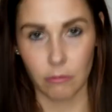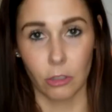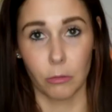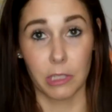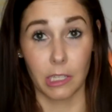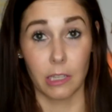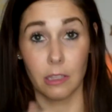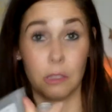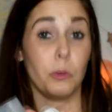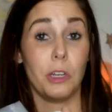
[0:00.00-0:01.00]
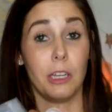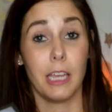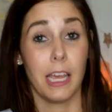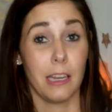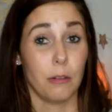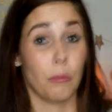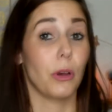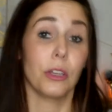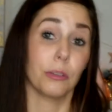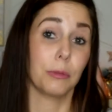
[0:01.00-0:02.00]
you'll be seeing this one again,
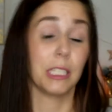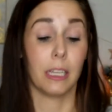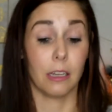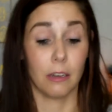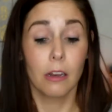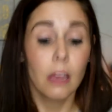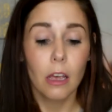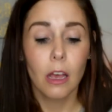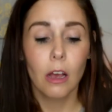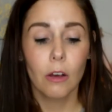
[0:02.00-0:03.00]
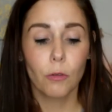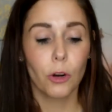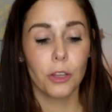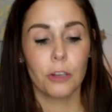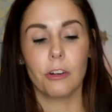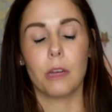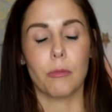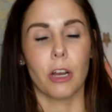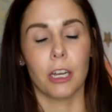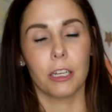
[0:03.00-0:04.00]
but you'll be seeing 4 other great
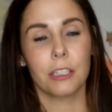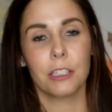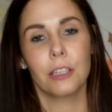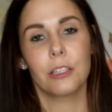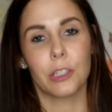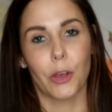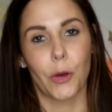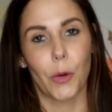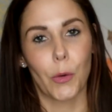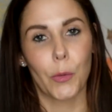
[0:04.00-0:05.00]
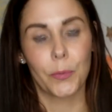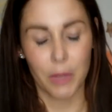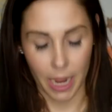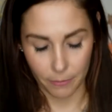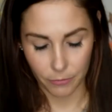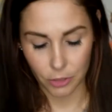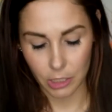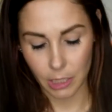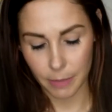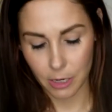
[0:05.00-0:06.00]
products. So yeah,
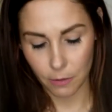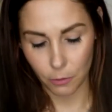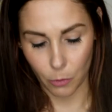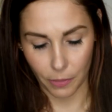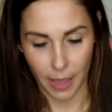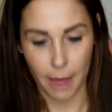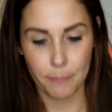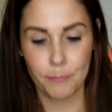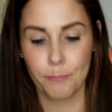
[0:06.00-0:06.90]
just let me know if you want that.